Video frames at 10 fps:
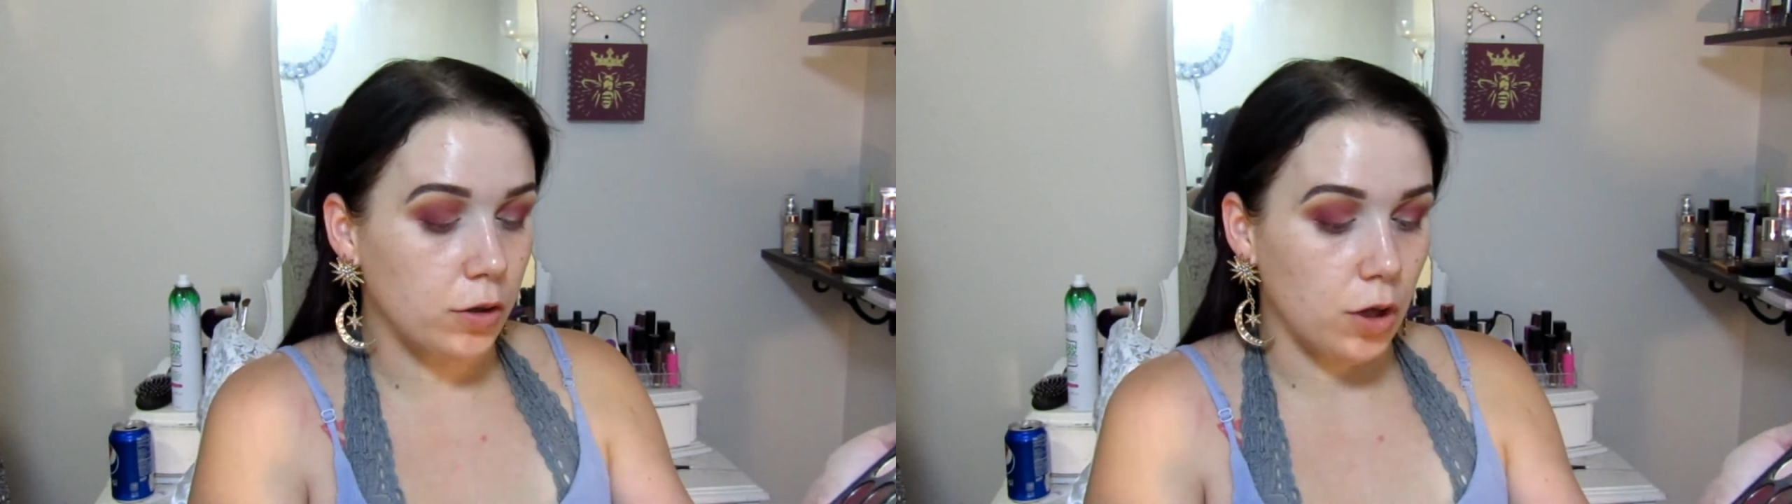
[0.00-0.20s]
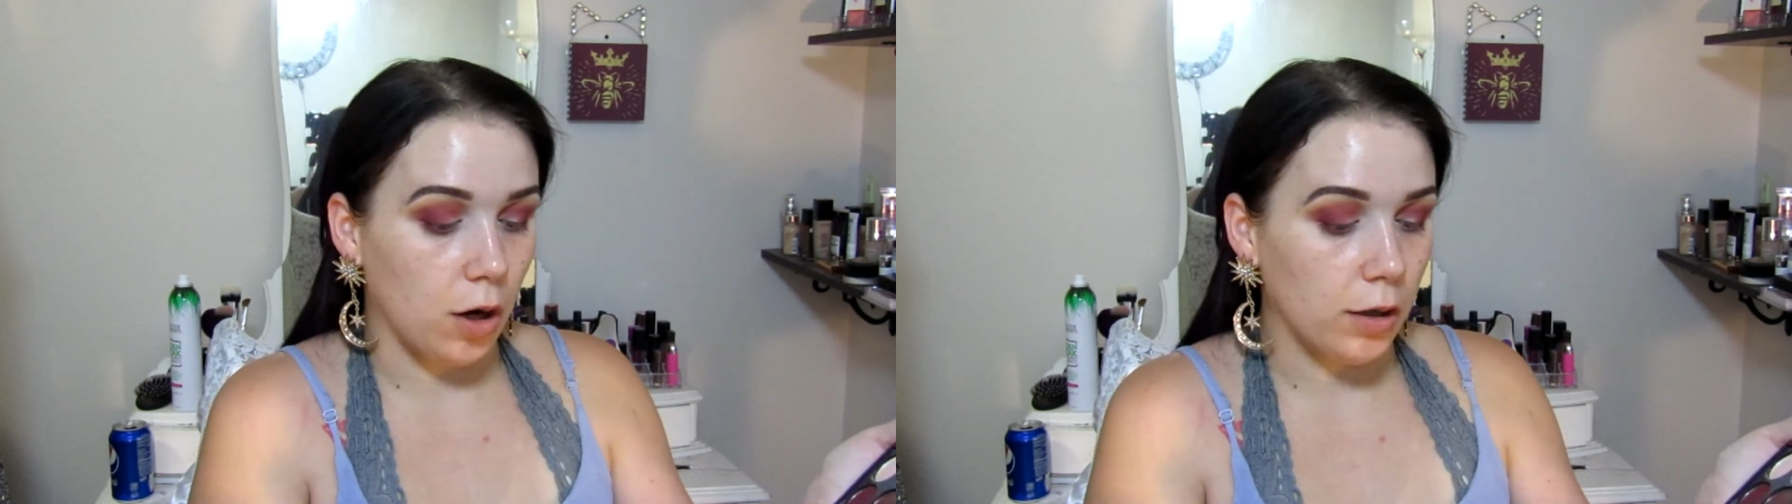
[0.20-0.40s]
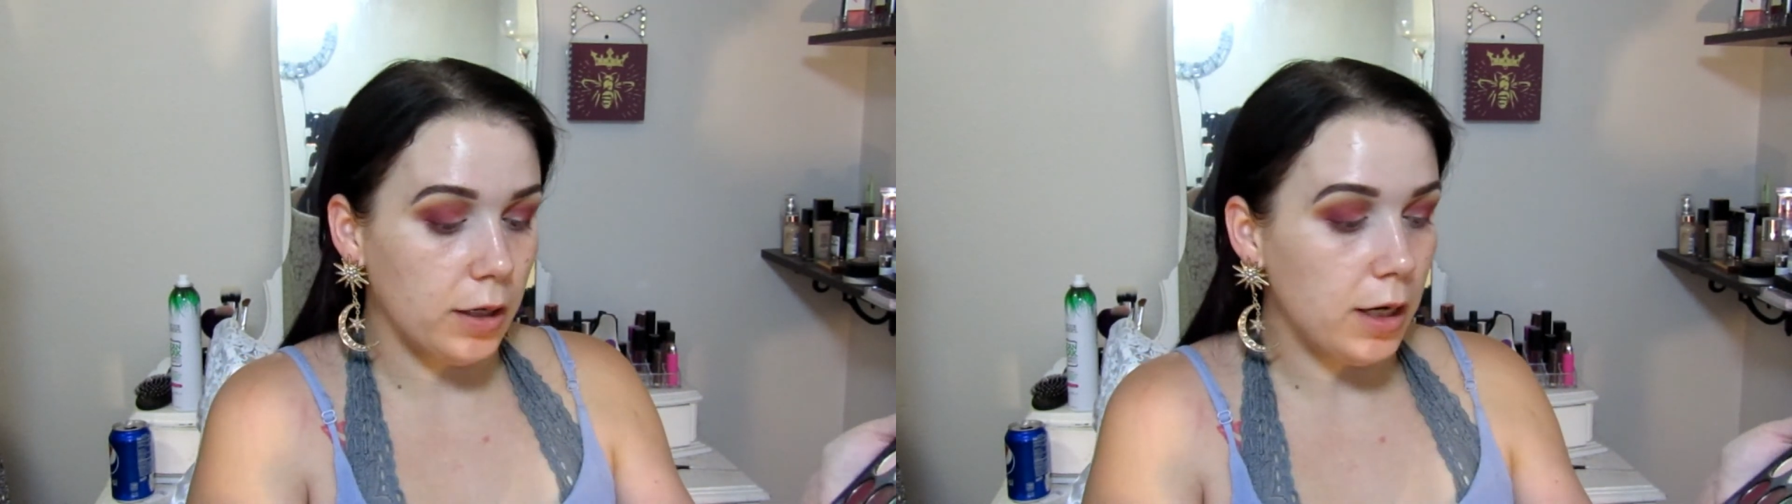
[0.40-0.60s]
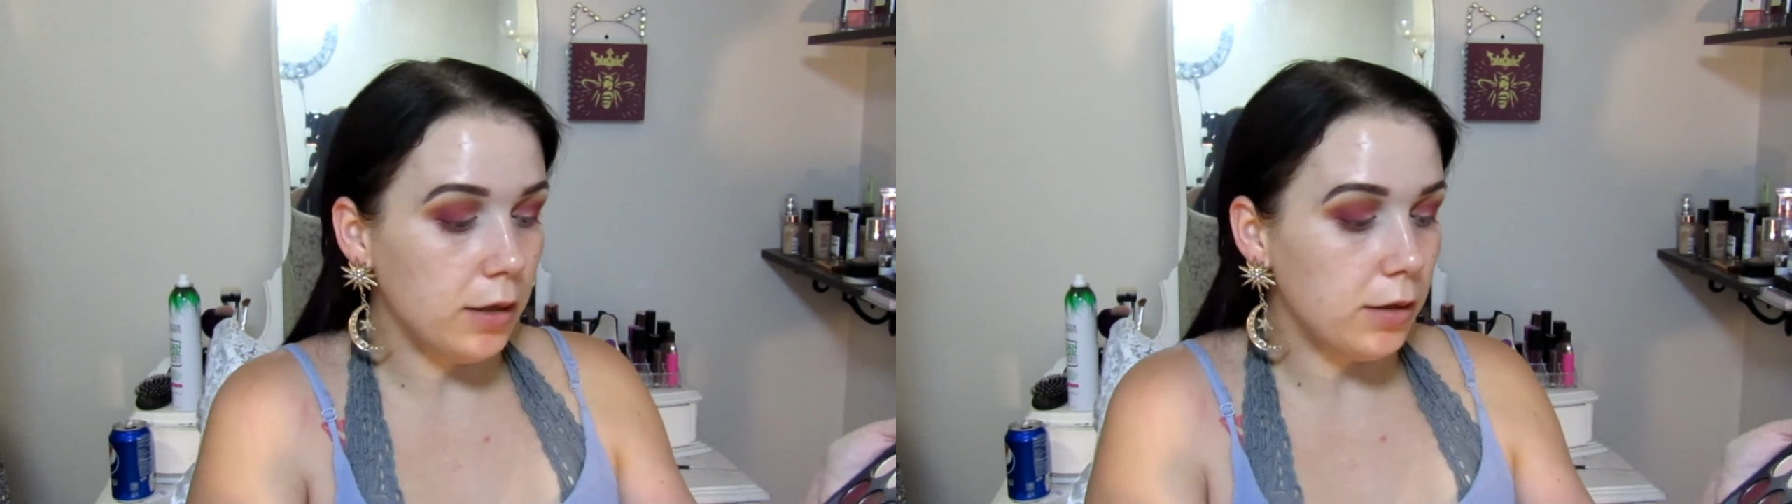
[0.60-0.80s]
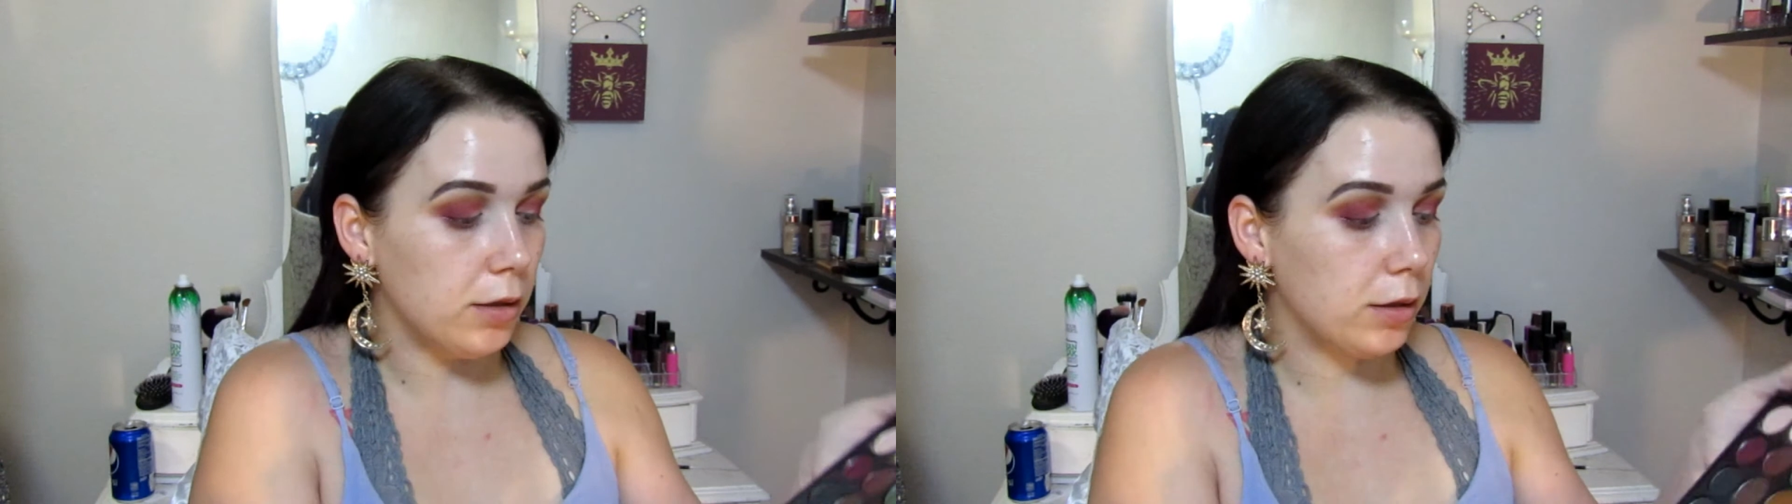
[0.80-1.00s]

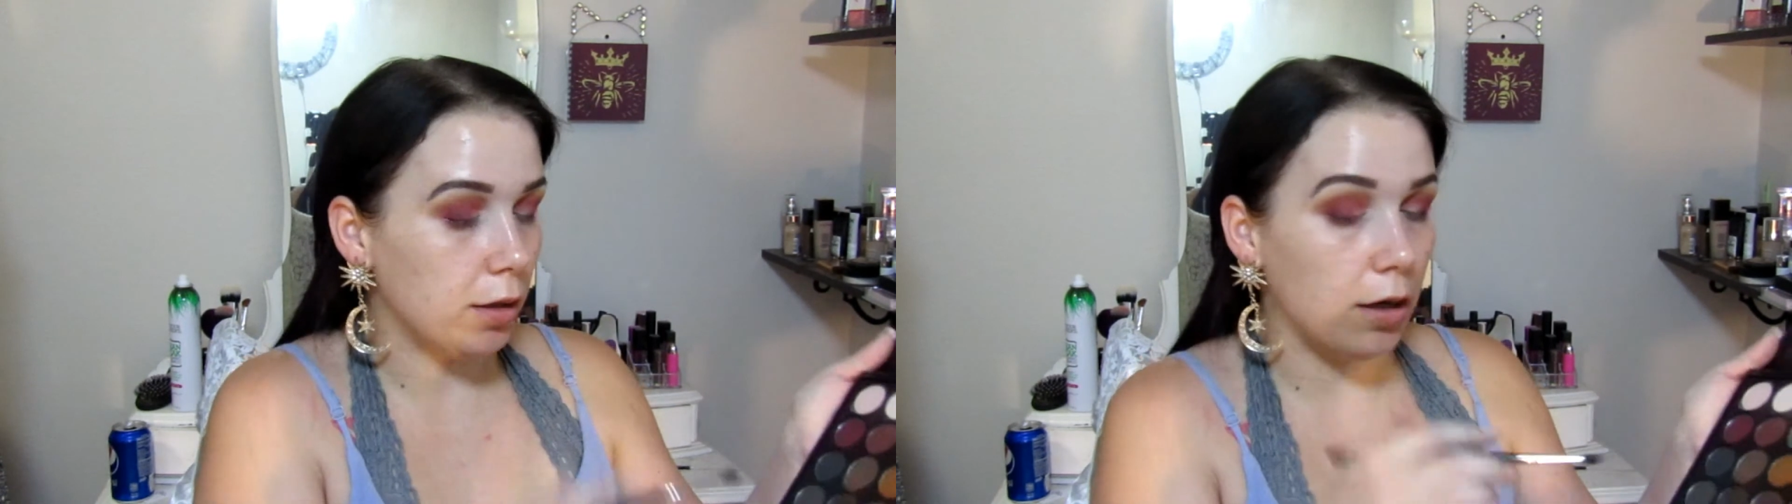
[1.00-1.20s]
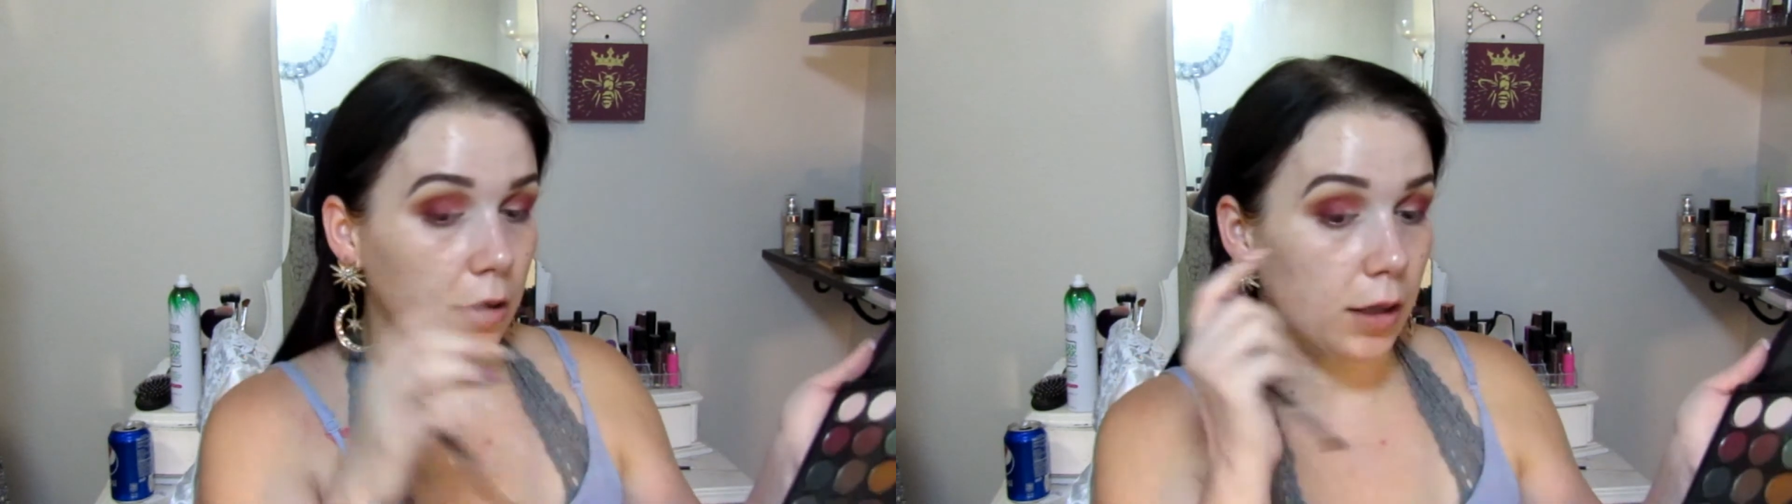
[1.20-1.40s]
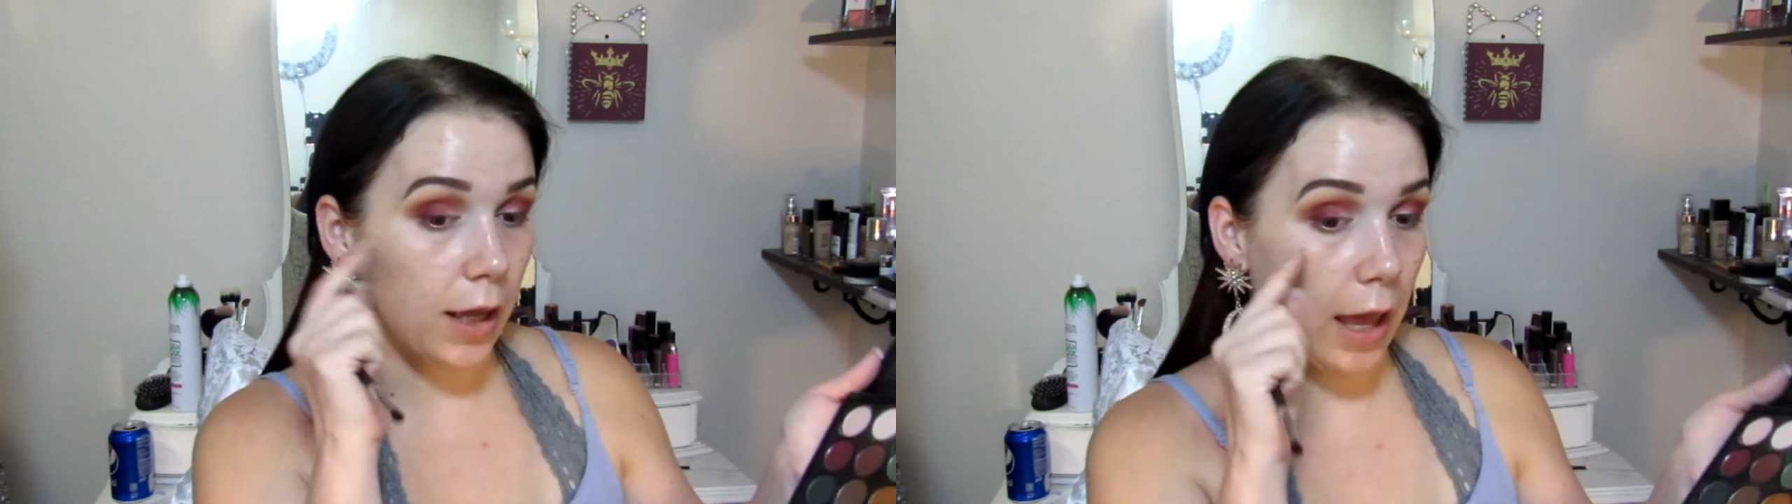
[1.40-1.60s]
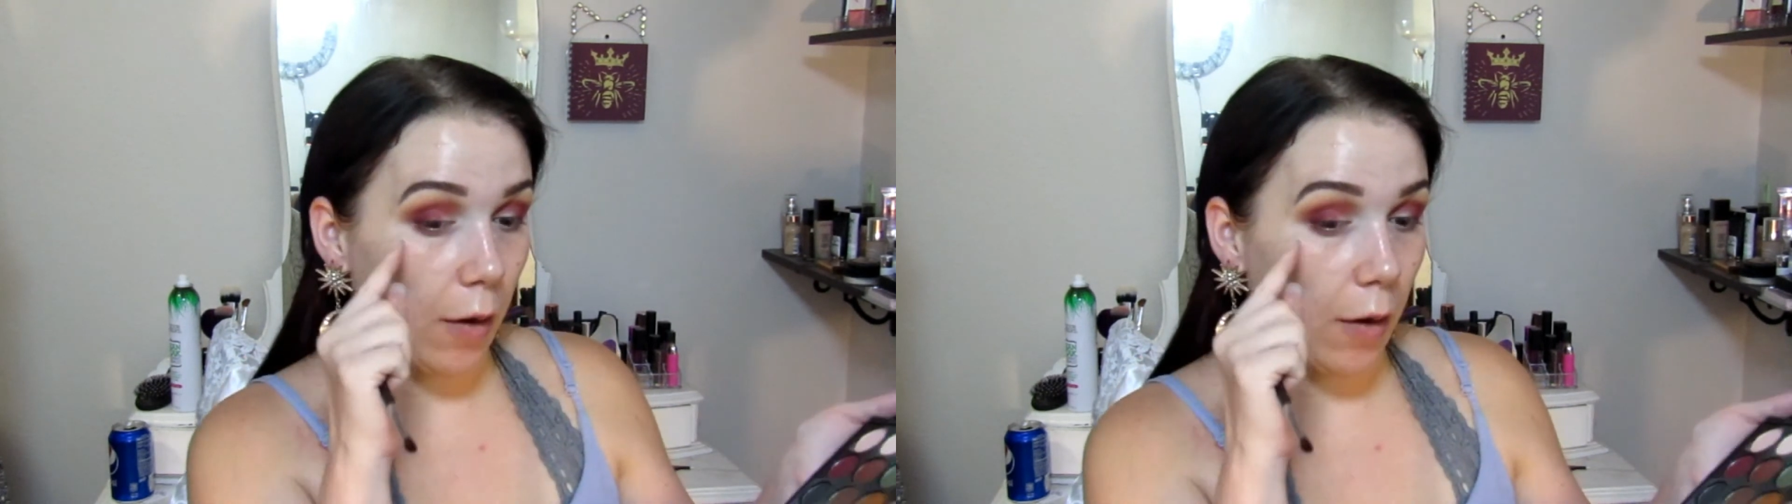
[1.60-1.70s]
darkness on the